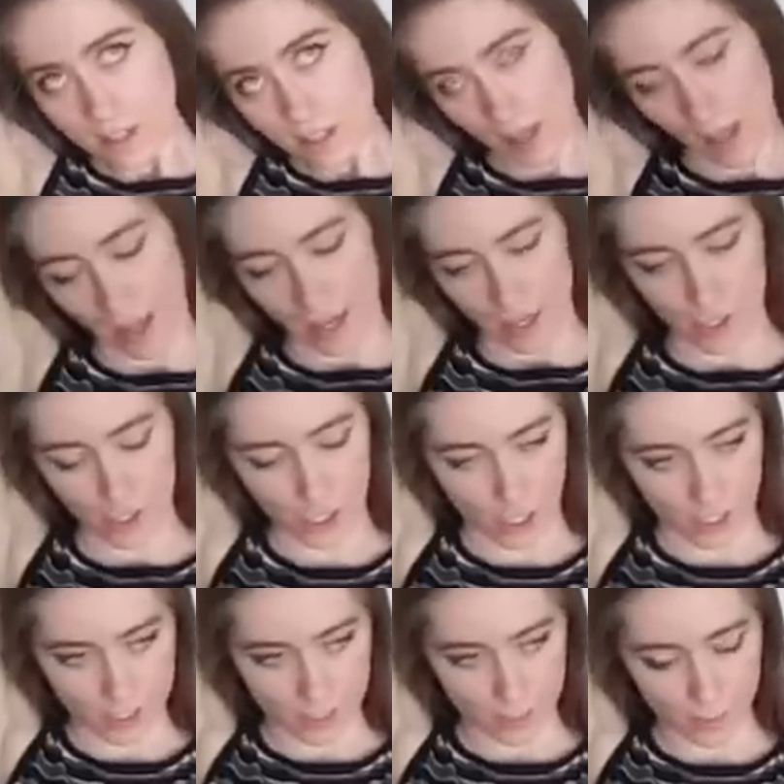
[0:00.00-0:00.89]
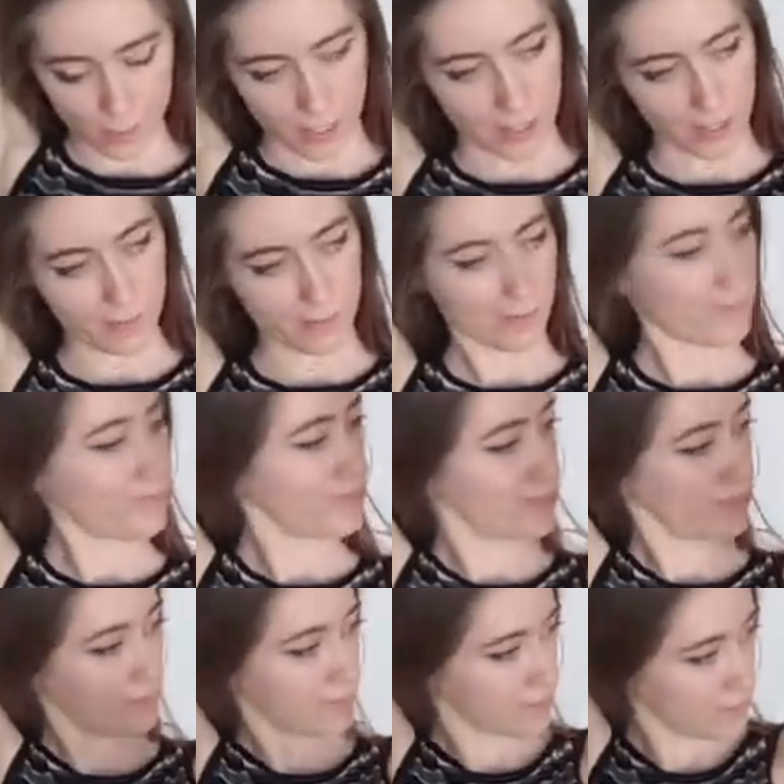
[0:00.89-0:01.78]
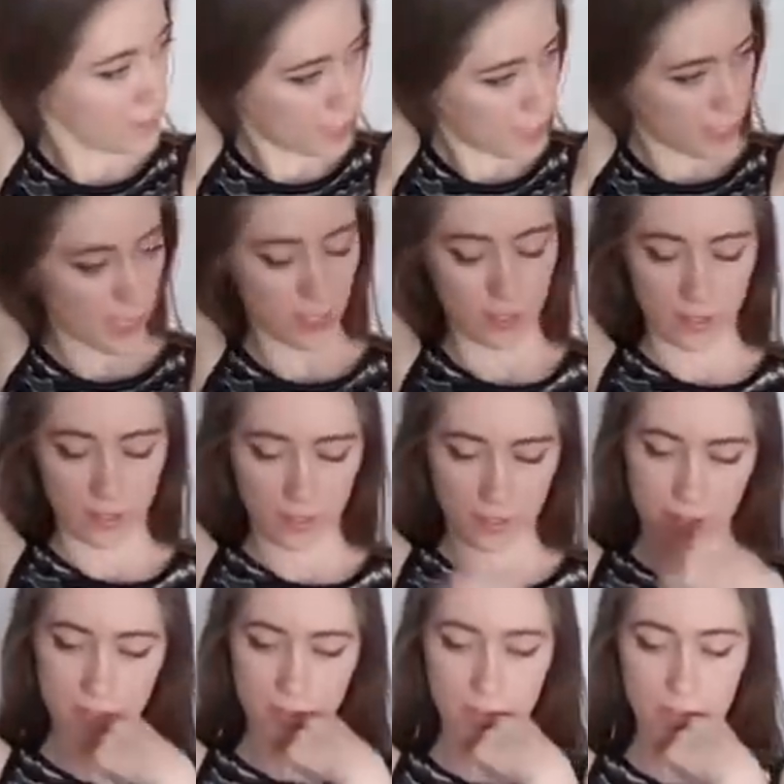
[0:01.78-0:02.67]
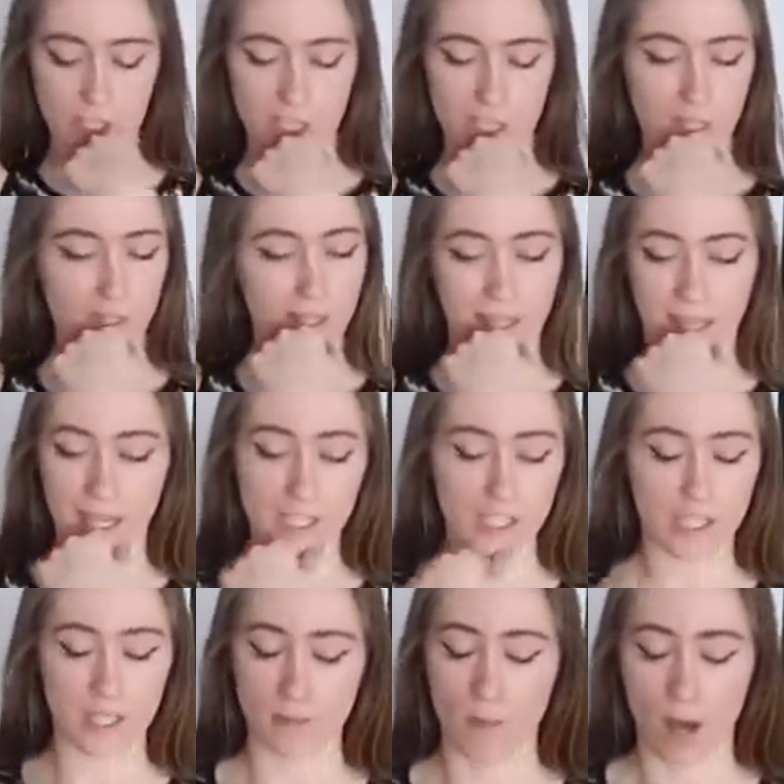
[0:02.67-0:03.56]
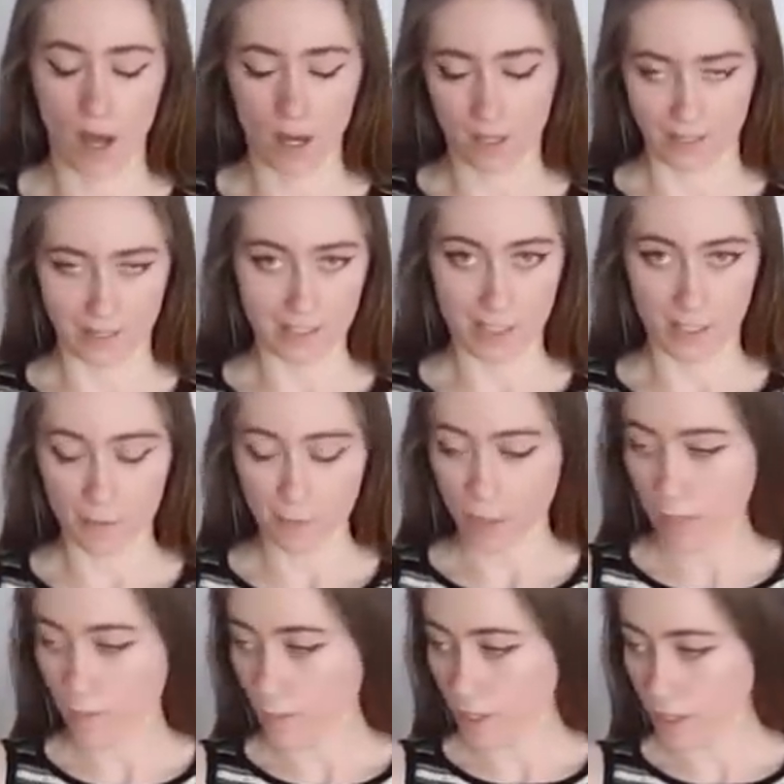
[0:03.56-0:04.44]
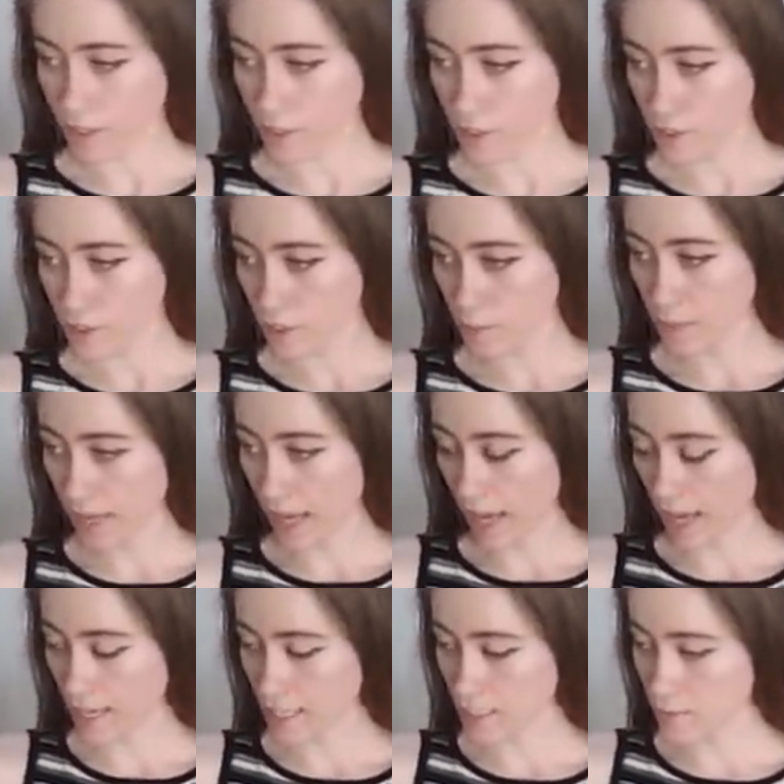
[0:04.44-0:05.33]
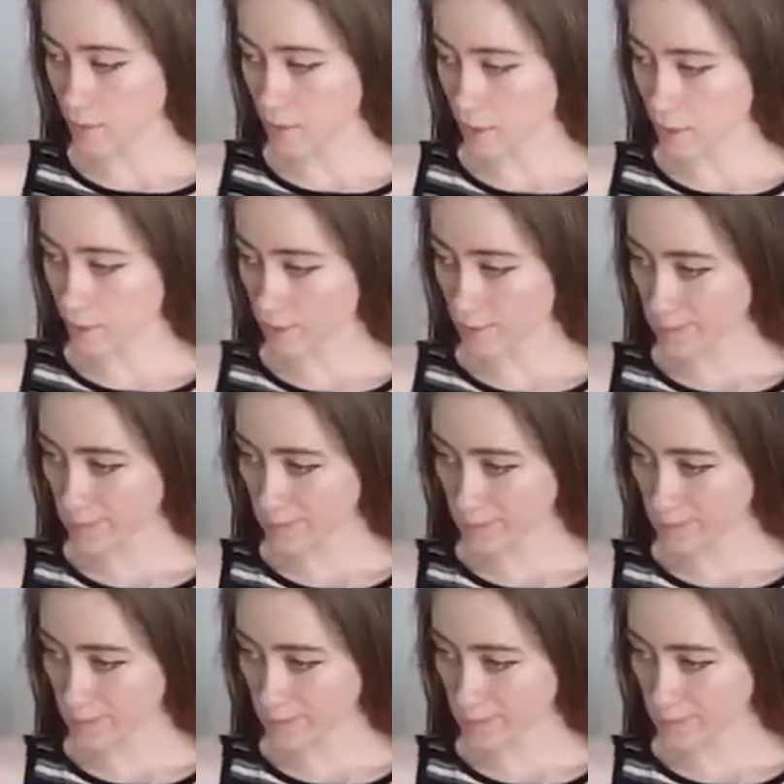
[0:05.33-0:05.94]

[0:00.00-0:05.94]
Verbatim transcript: not headshots, but still. So we just did like, I just did modeling stuff pretty much, to be honest with you.